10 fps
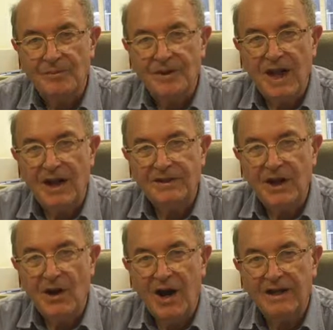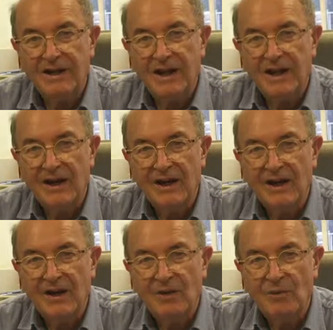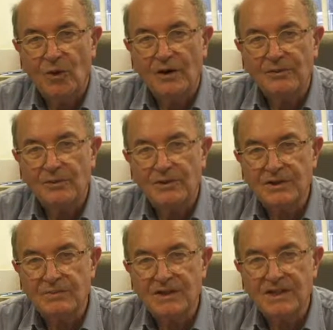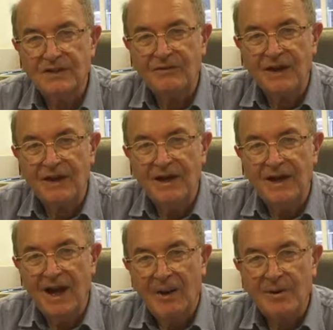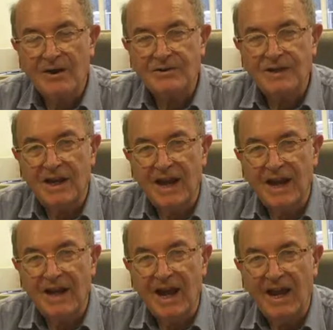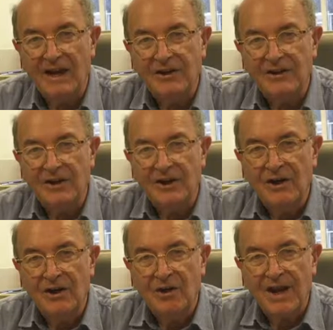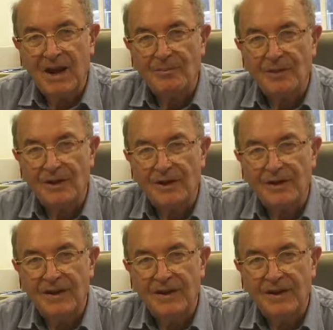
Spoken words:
But they had no idea what was specific about, say, a lion or an apple.